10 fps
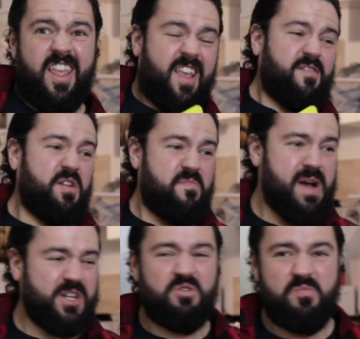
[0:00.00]
I'm going to
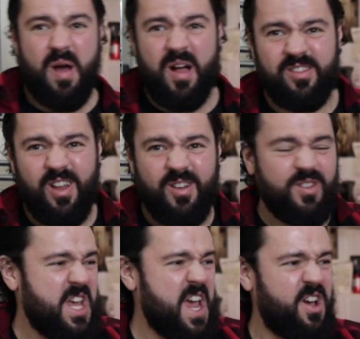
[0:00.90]
mash all the buttons like
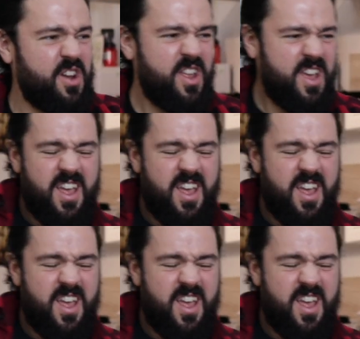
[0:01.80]
on Tekken.